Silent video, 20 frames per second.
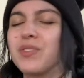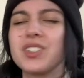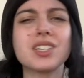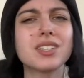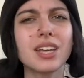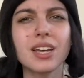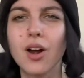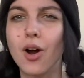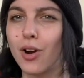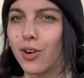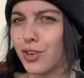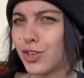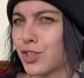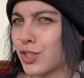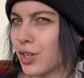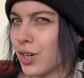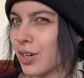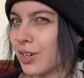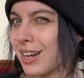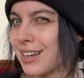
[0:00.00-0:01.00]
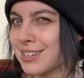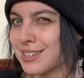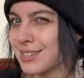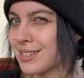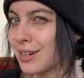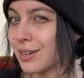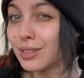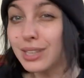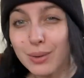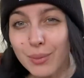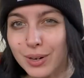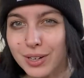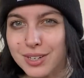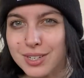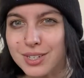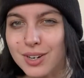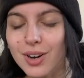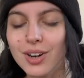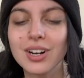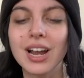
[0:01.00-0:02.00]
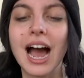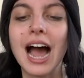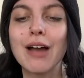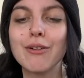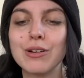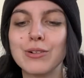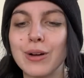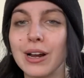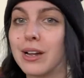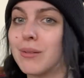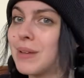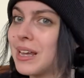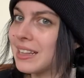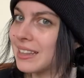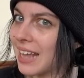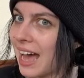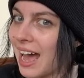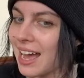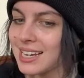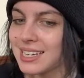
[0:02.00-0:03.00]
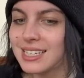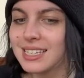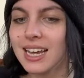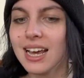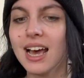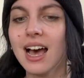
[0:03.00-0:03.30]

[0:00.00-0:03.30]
just like aren't sure necessarily where to start, I would recommend that.